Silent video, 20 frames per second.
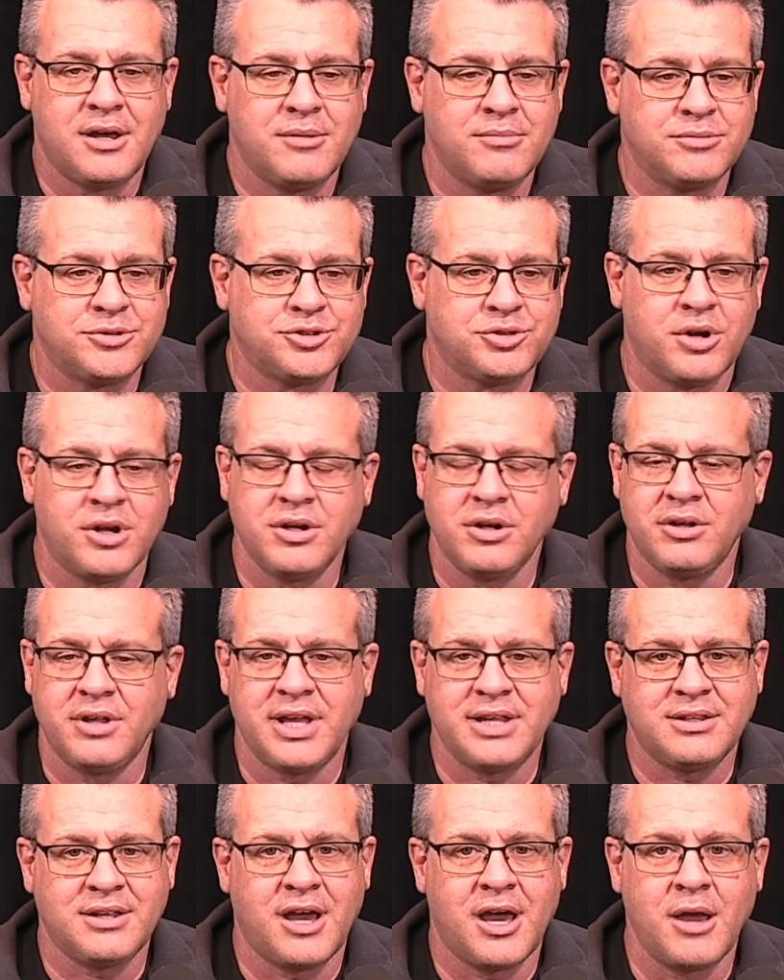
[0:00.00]
struggle
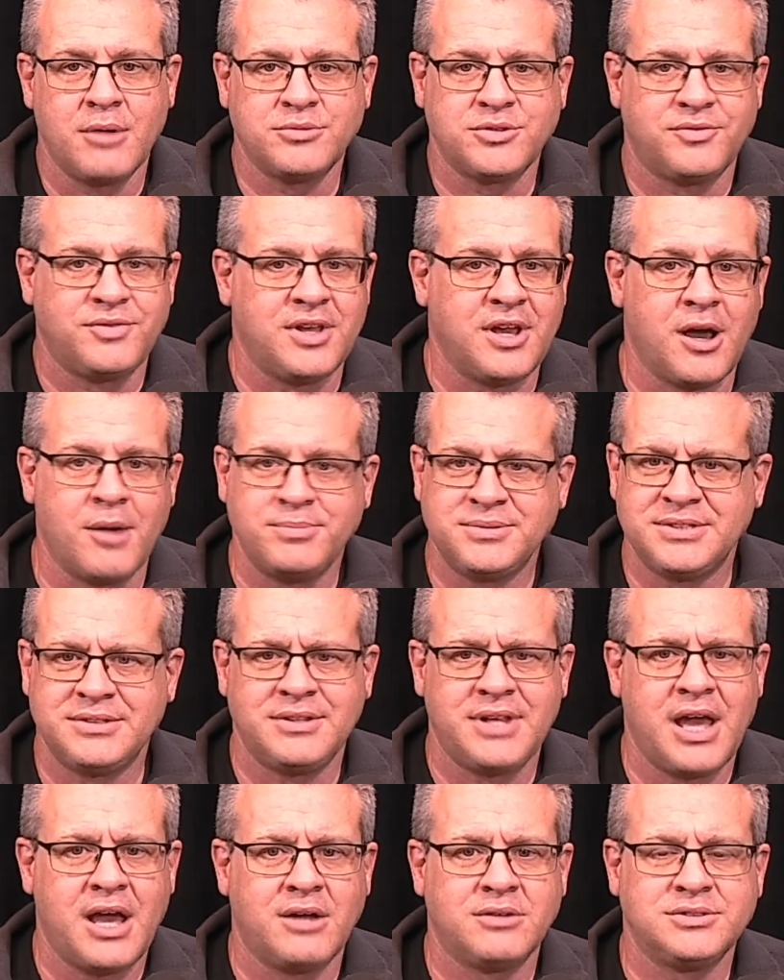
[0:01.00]
at times with the ups
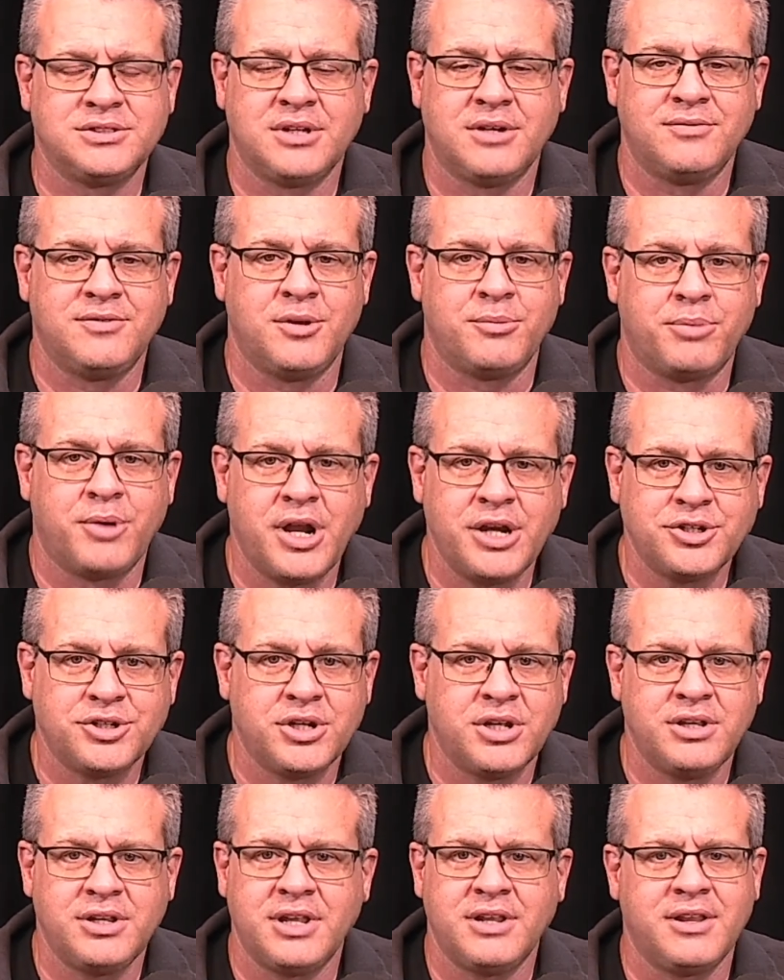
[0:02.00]
and downs of
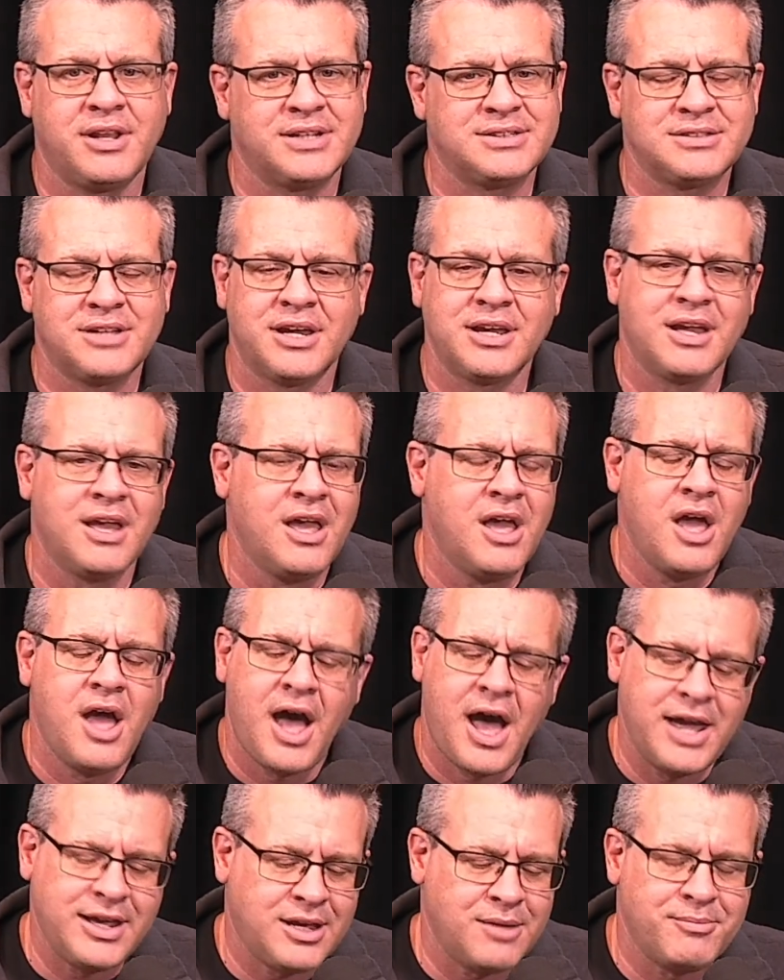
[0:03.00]
depression, and it's like,
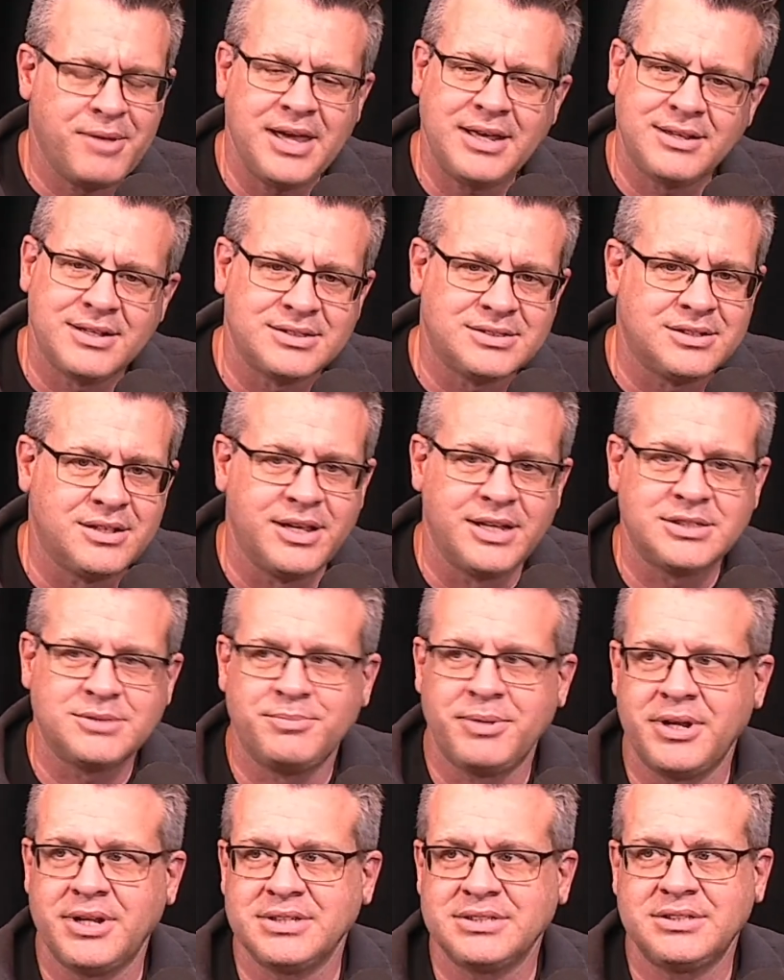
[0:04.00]
I can make this
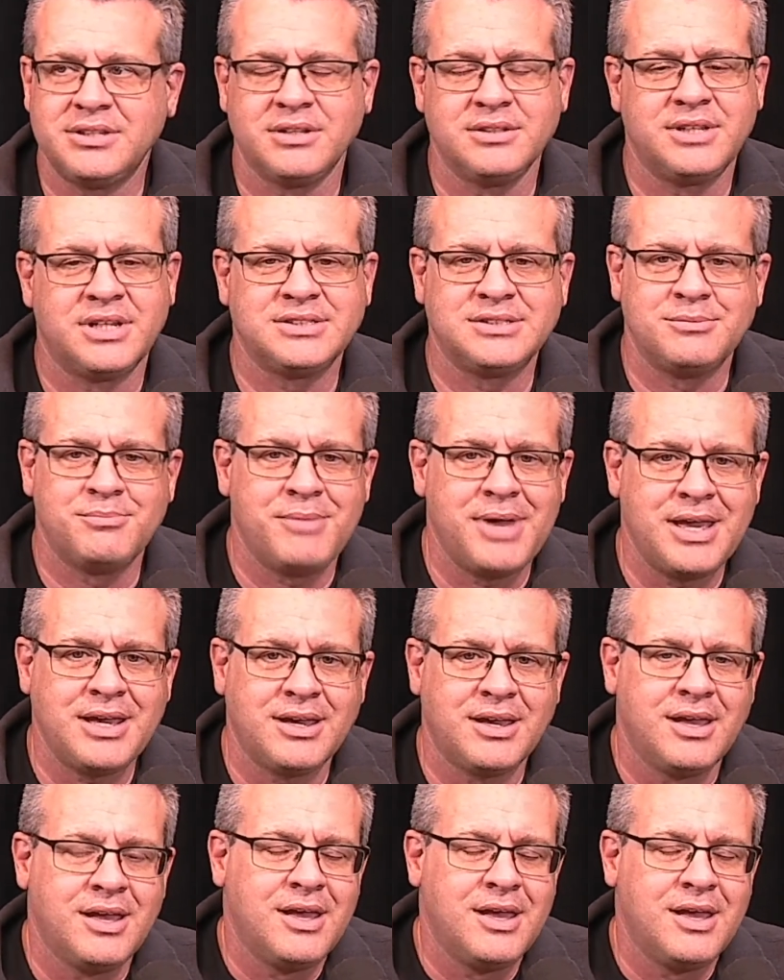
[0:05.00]
list, but it still doesn't make